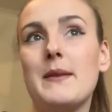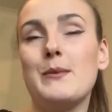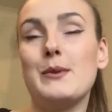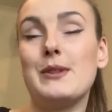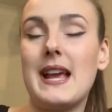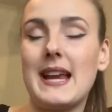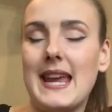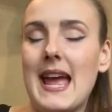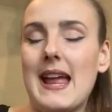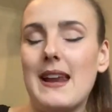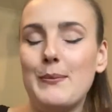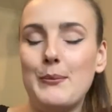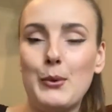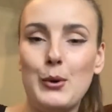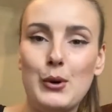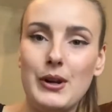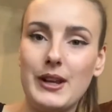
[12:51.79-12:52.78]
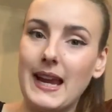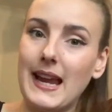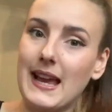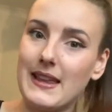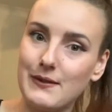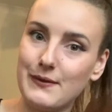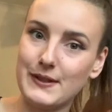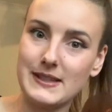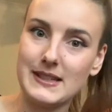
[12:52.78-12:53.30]
It was, again, more looking at
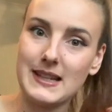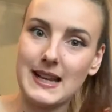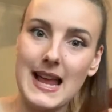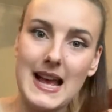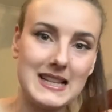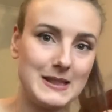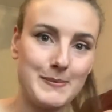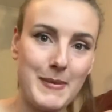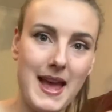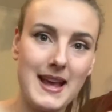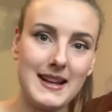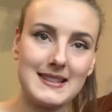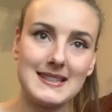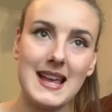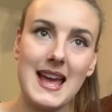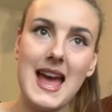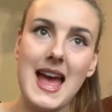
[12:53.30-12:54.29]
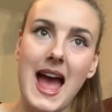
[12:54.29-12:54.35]
the physical aspects.